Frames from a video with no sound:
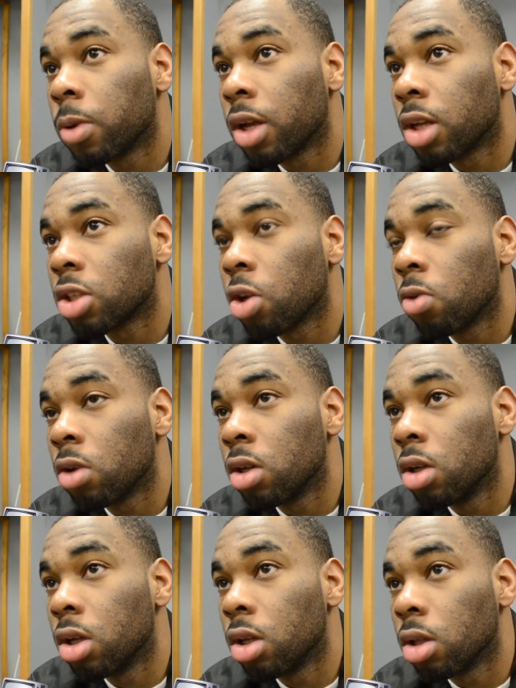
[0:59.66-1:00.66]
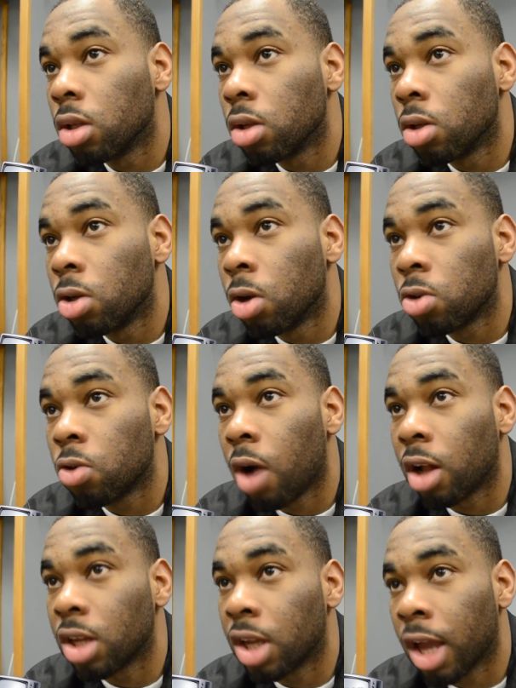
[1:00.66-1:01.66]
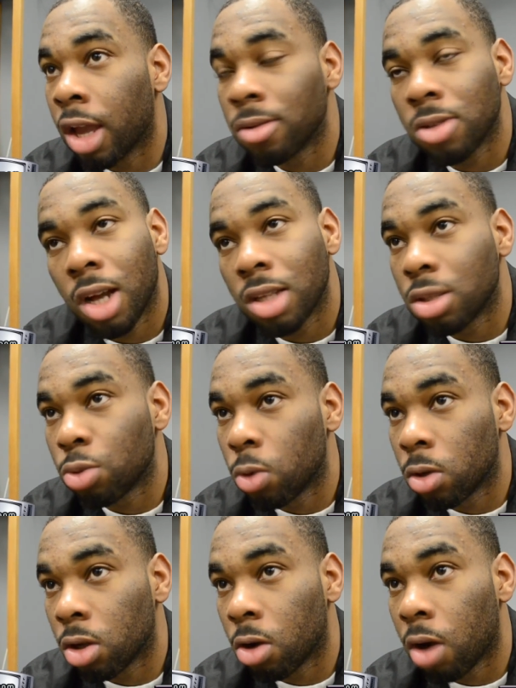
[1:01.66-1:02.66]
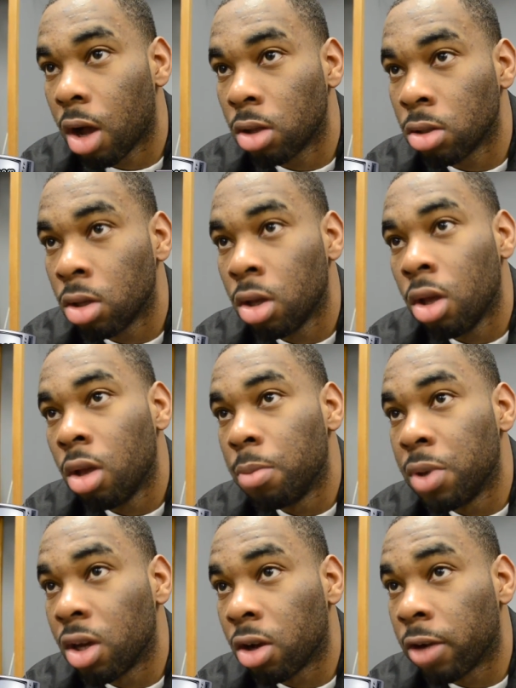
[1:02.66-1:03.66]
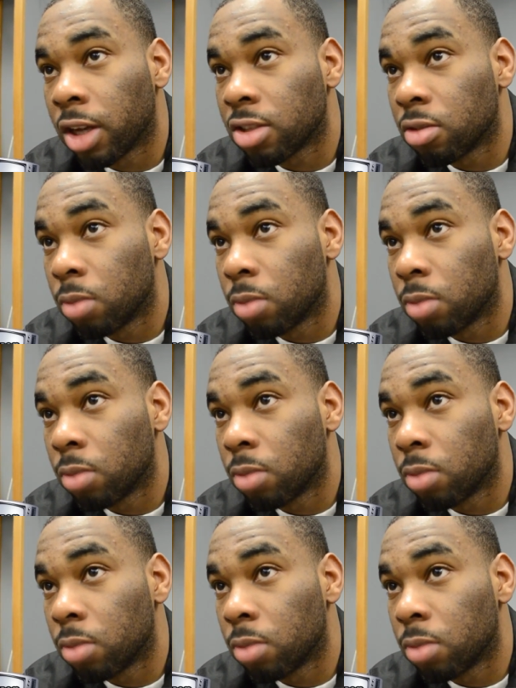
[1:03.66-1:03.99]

playing so good, you know, throughout the game. So I just wanted to go out and be aggressive,